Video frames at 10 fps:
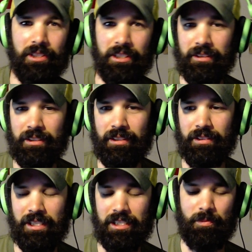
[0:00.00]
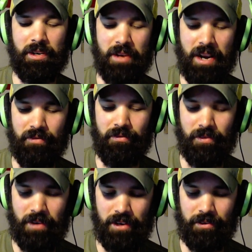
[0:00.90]
So it's been kind of
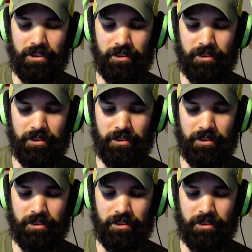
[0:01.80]
crazy.